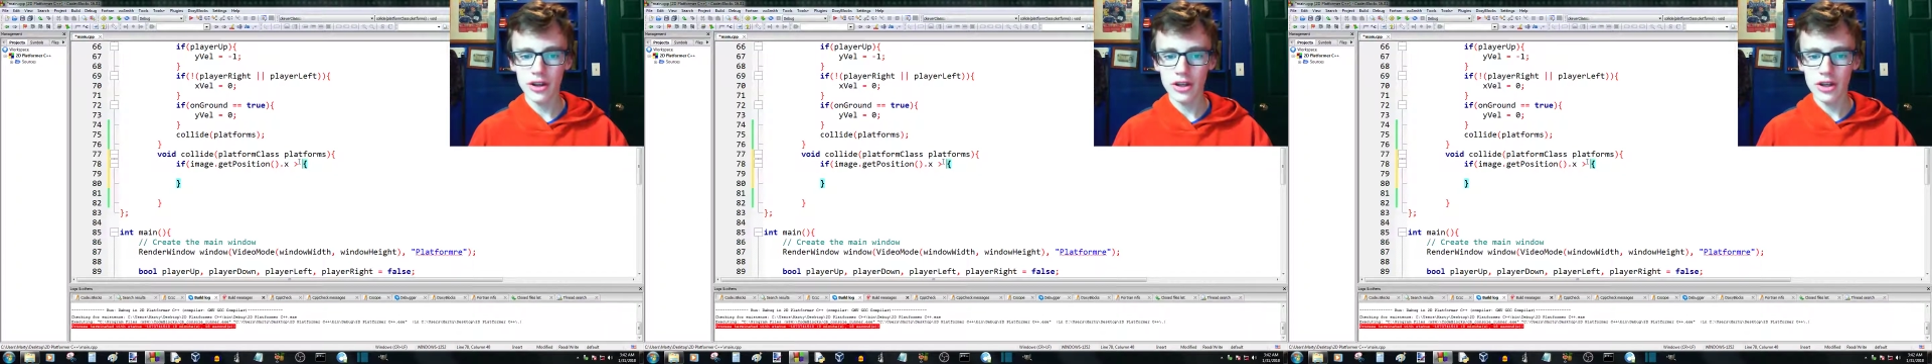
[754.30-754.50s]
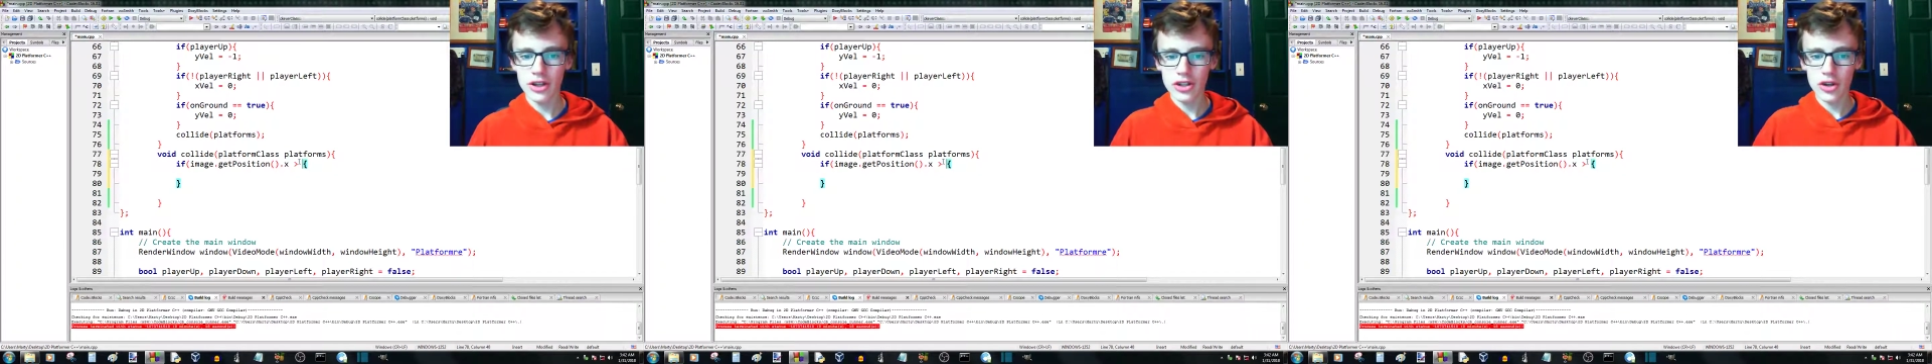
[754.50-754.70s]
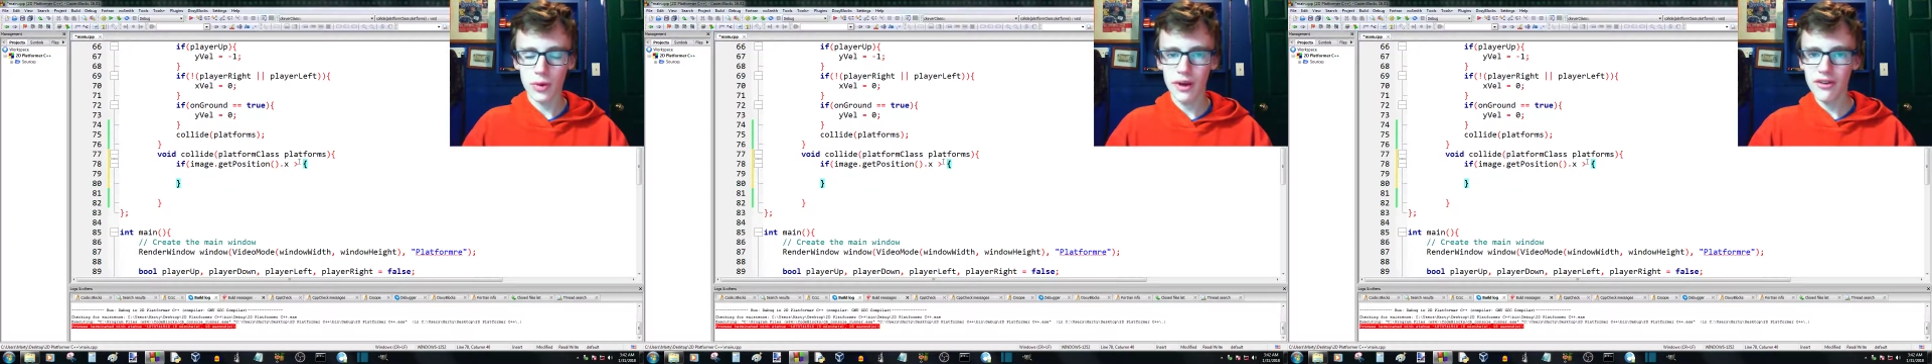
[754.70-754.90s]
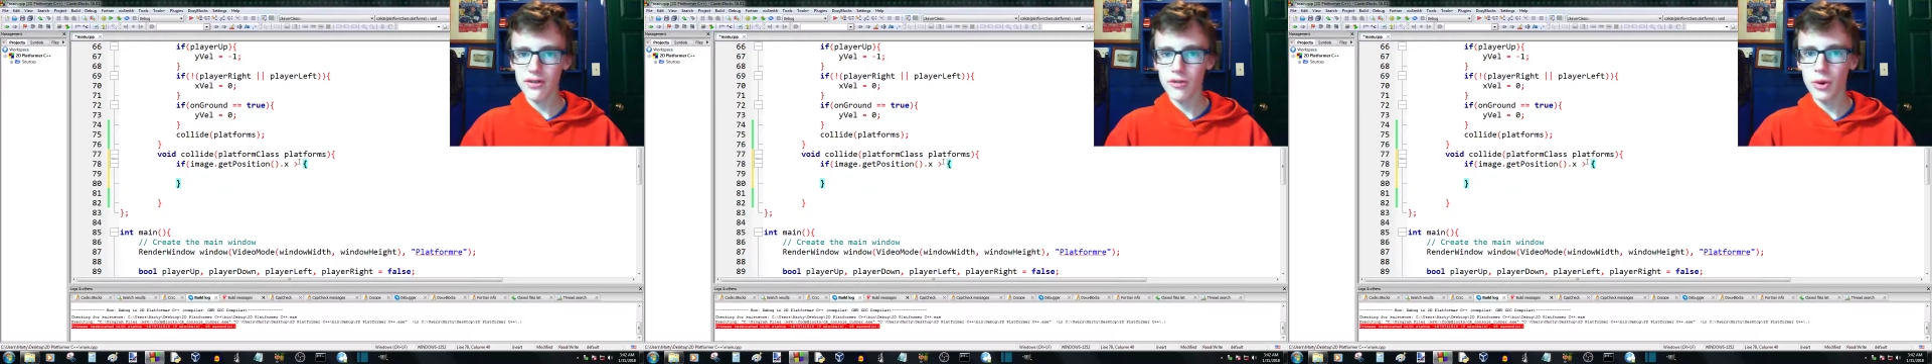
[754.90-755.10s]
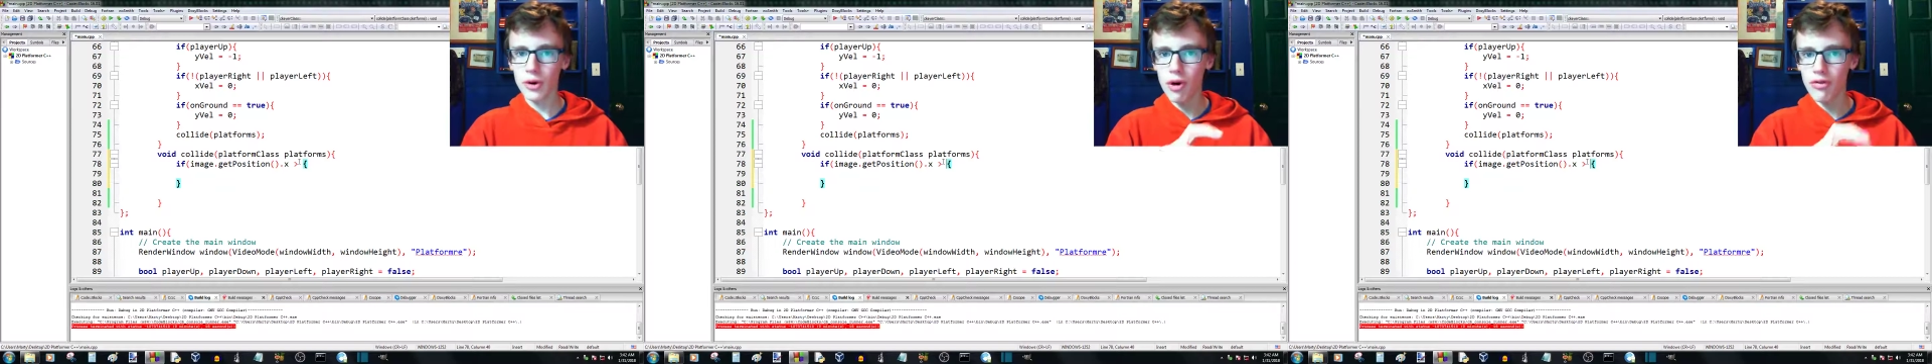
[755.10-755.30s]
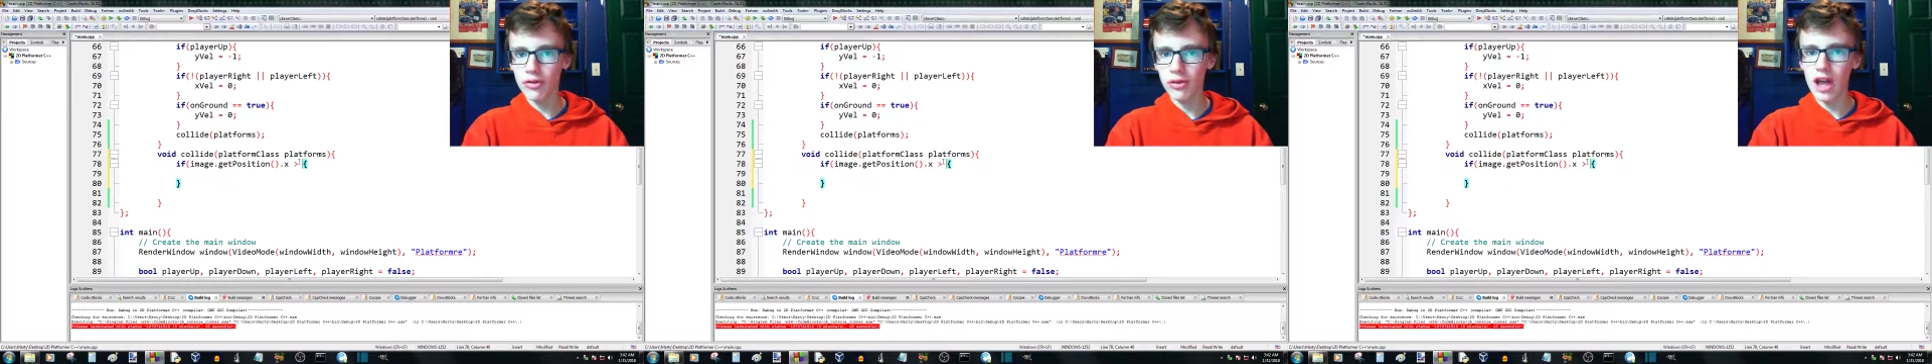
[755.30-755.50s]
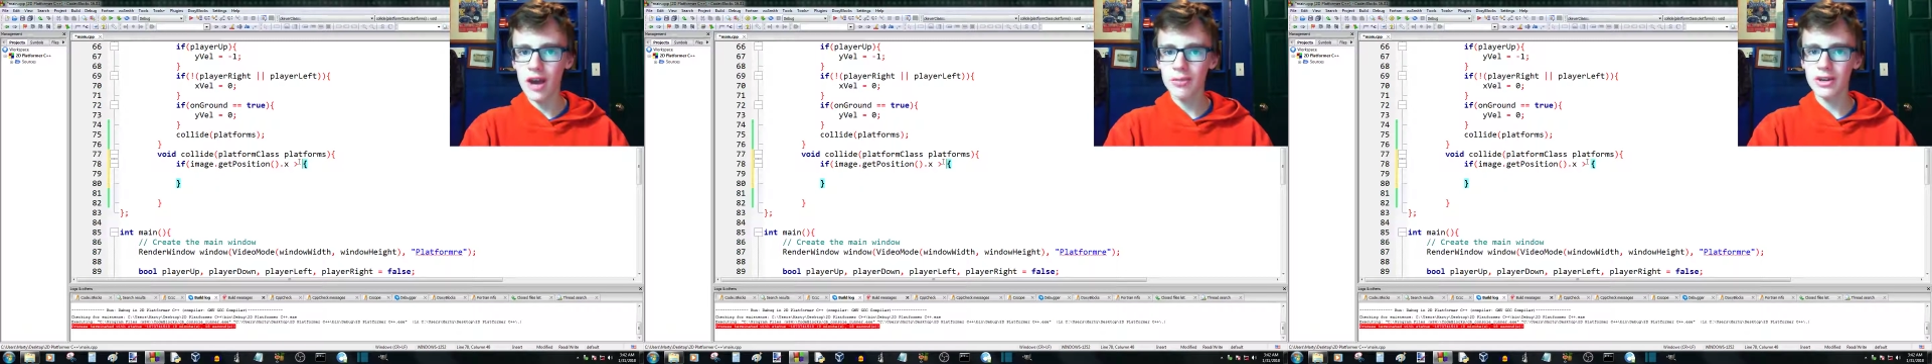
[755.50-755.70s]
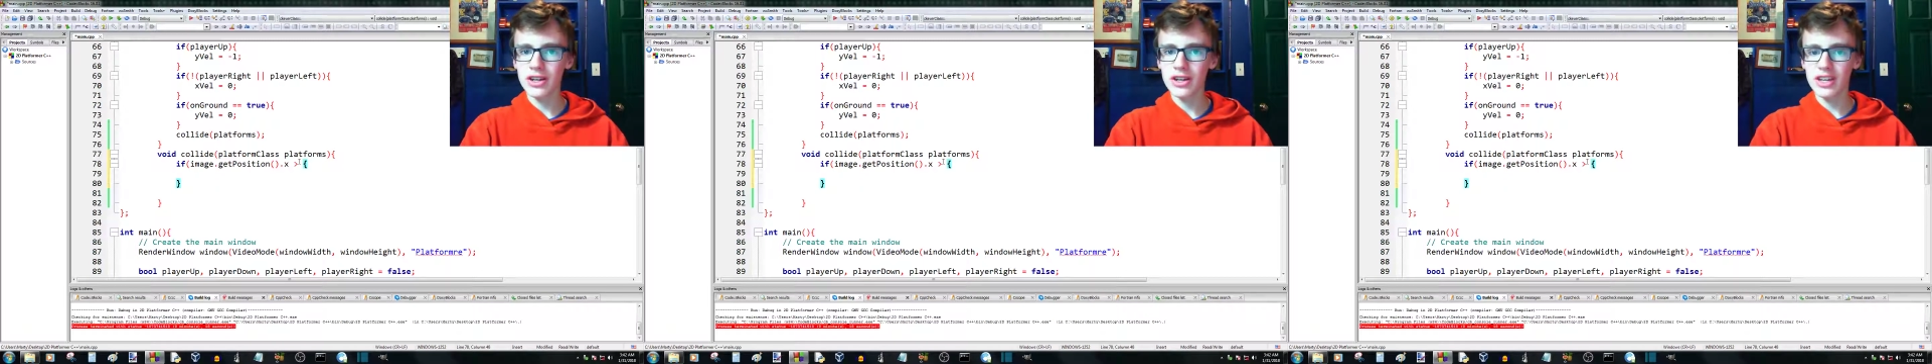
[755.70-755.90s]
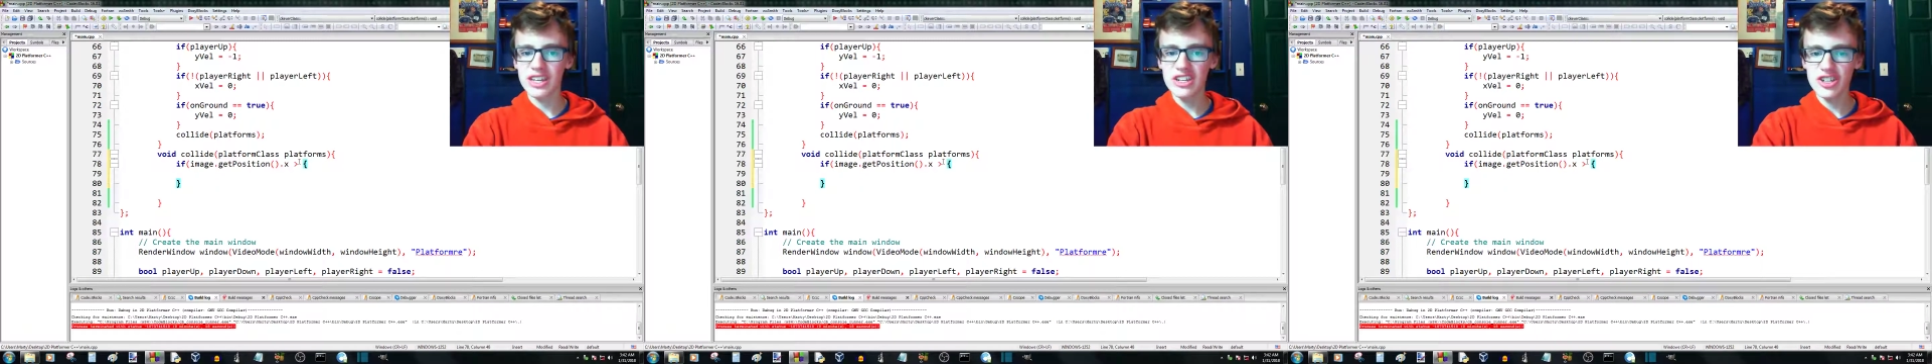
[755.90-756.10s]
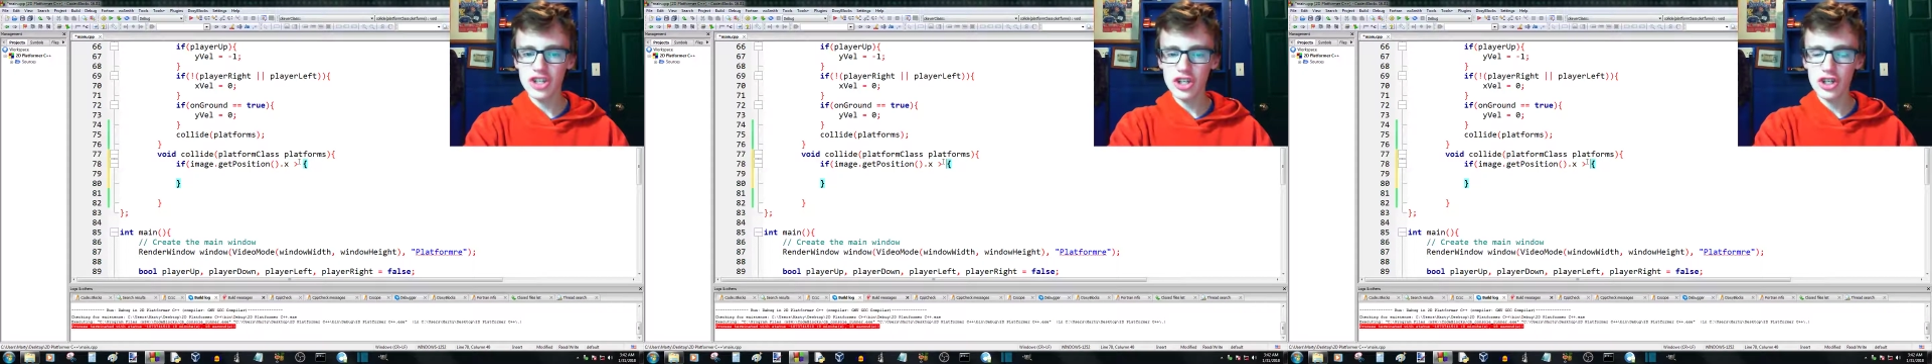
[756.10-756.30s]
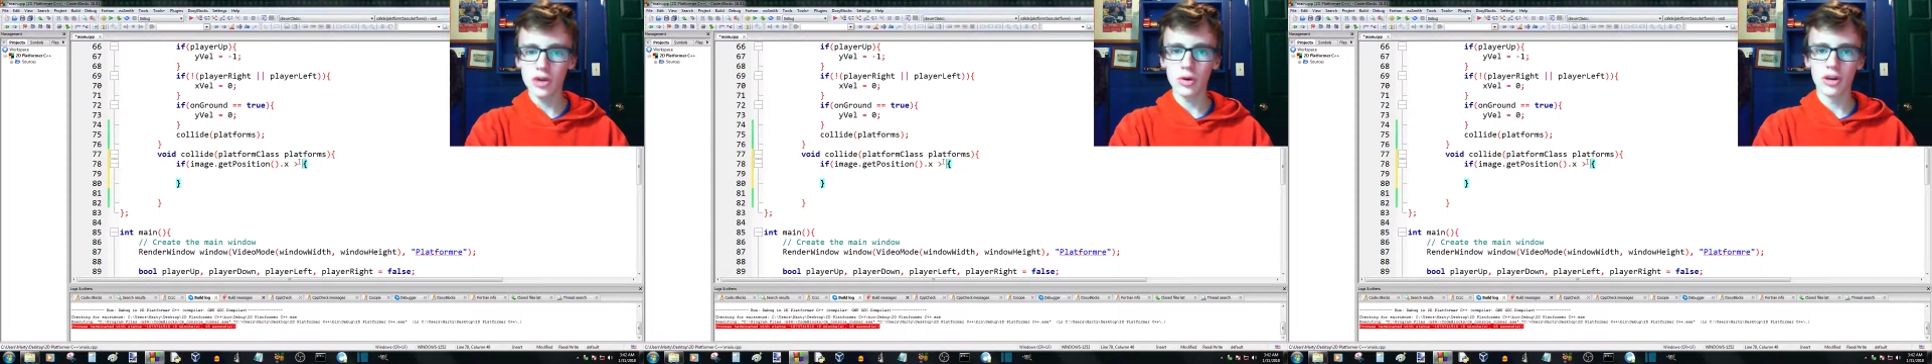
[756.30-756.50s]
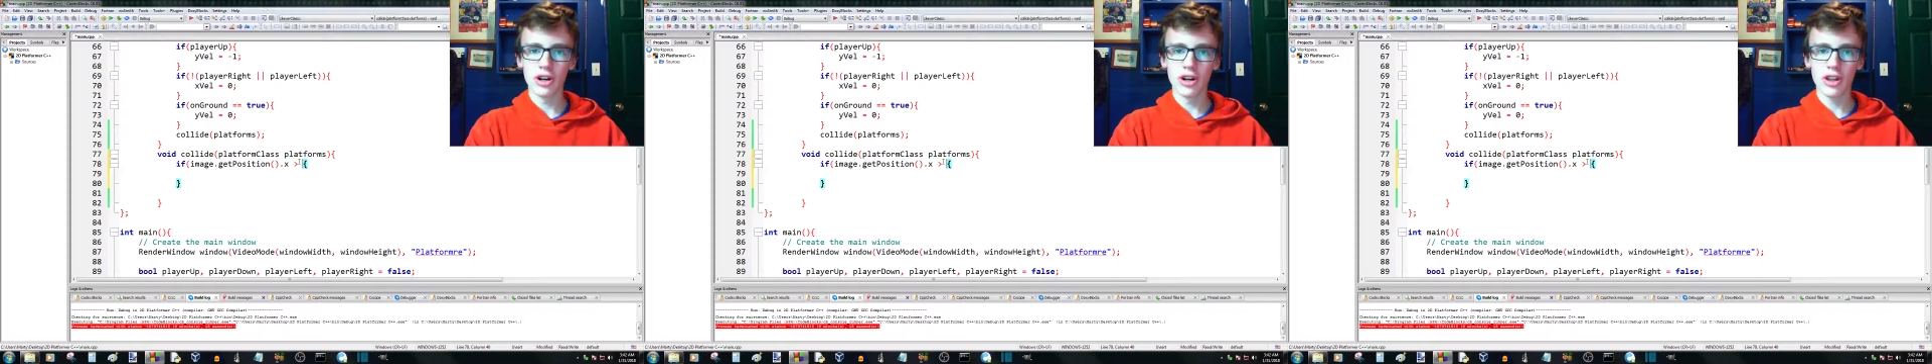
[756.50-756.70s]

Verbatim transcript: so if we're overlapping into